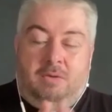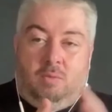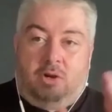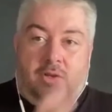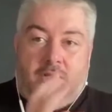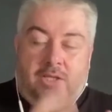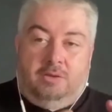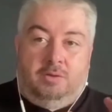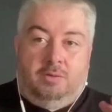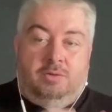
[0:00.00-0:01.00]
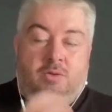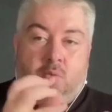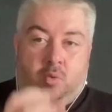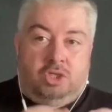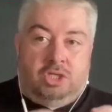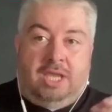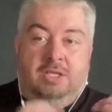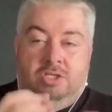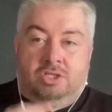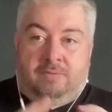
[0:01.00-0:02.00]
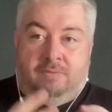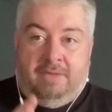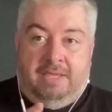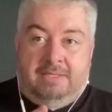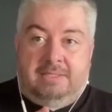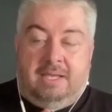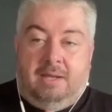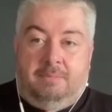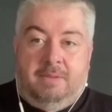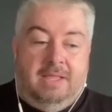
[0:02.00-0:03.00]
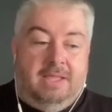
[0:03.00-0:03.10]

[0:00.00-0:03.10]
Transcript: where you need to change things up.